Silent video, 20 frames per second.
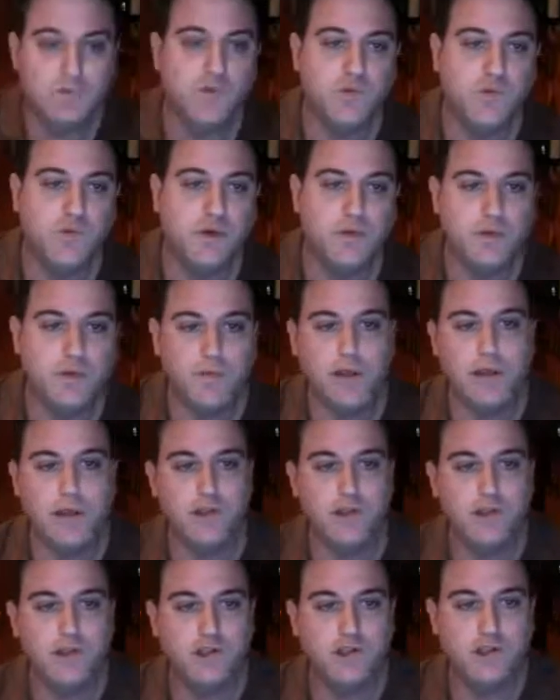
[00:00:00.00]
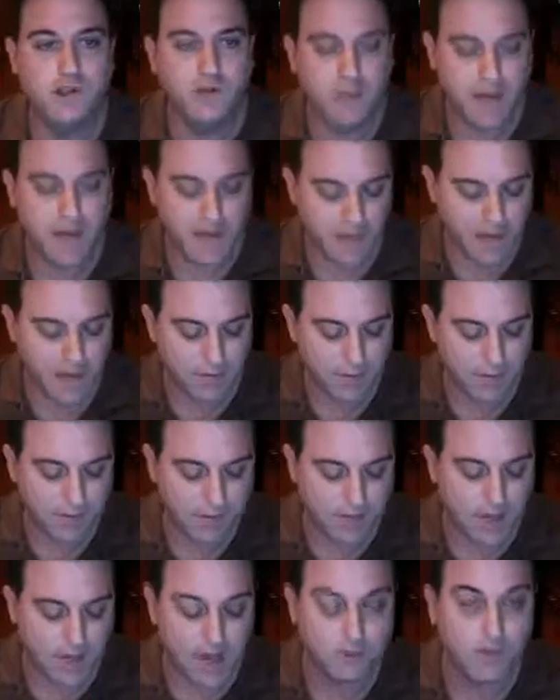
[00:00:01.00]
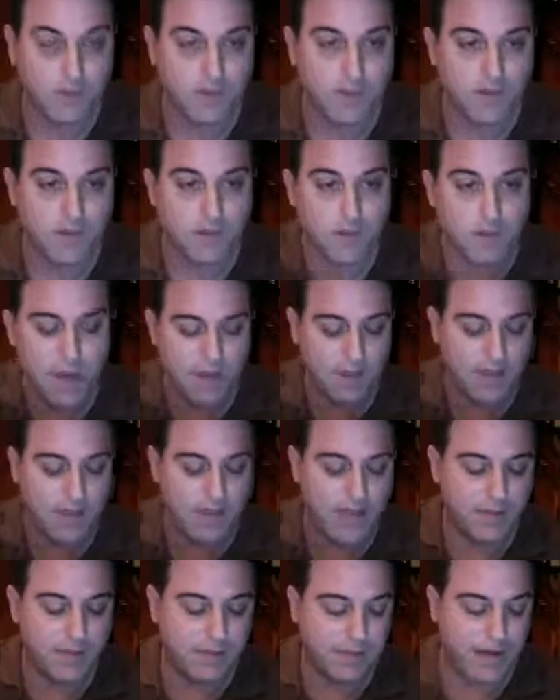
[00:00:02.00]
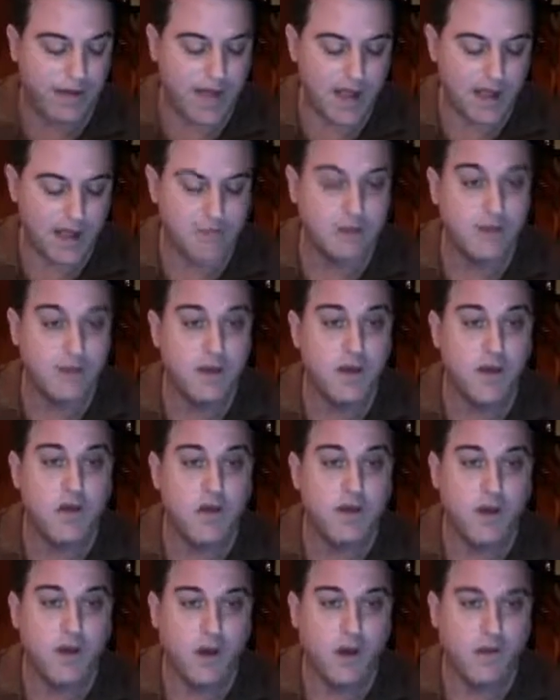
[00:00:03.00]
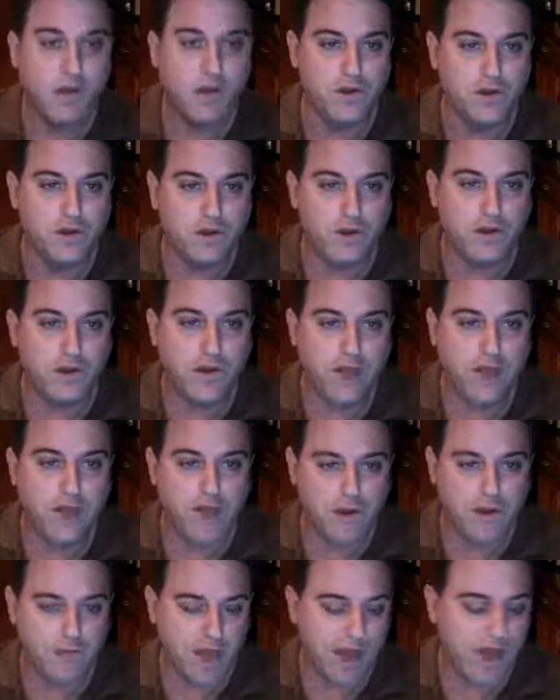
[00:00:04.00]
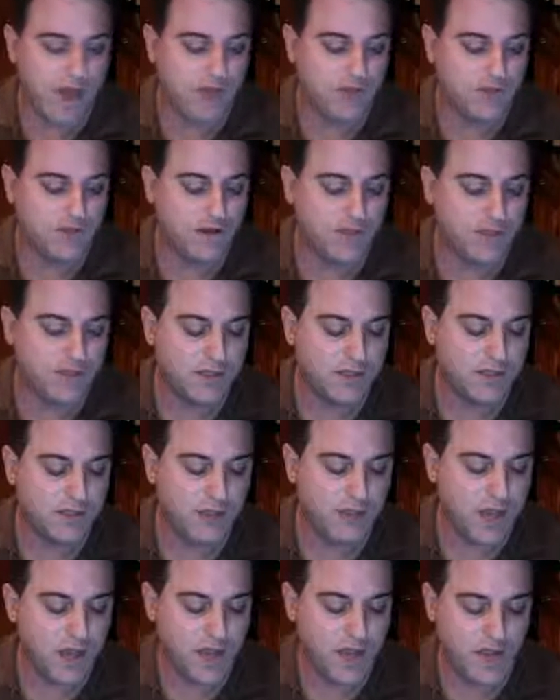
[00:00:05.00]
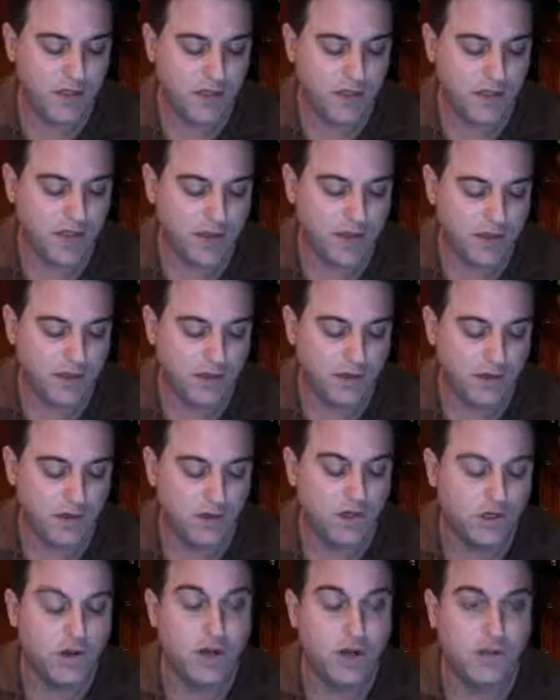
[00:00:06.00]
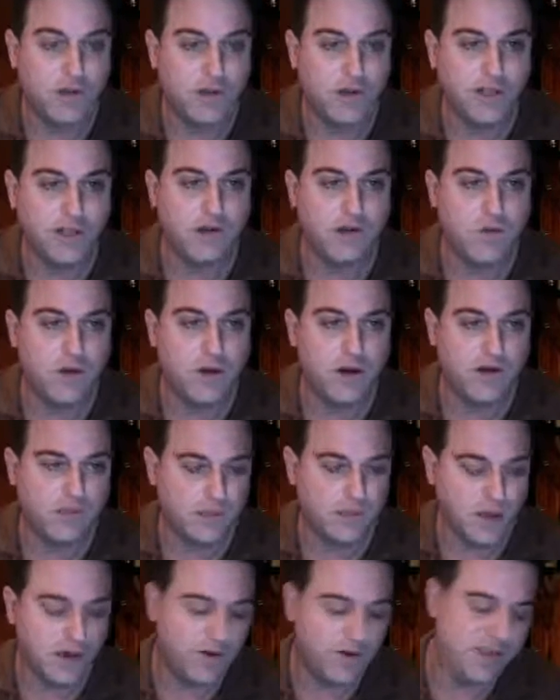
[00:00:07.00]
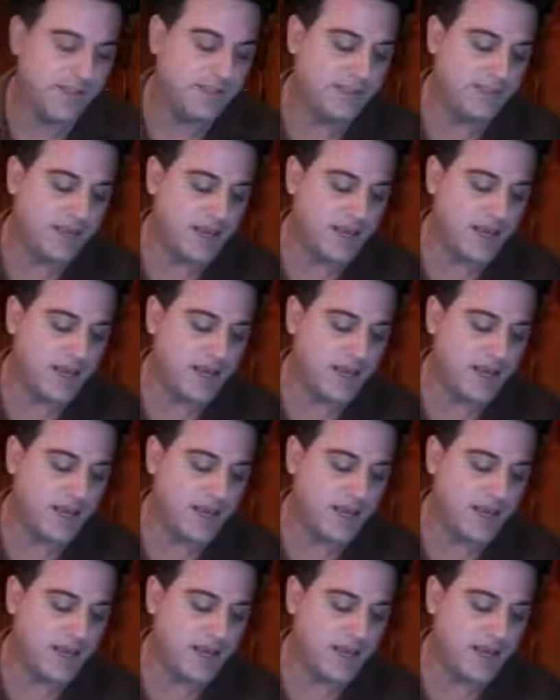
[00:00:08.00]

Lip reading: with, I'm not going to show you my label, but it comes with a mailing label that has only your name, address, addressed to where it's going. It's